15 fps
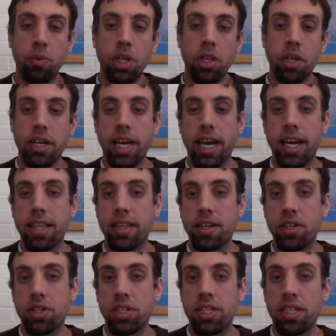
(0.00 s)
We look at
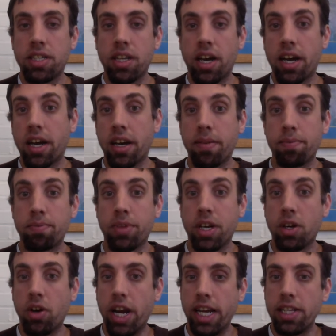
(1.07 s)
their
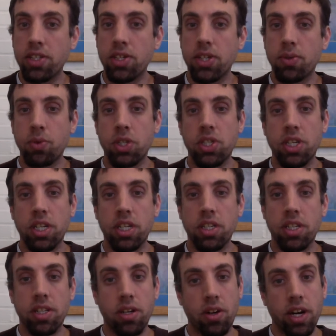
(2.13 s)
grades. We see,
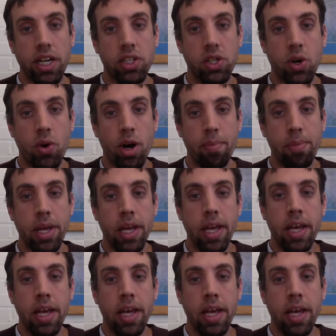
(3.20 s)
did their grades go up?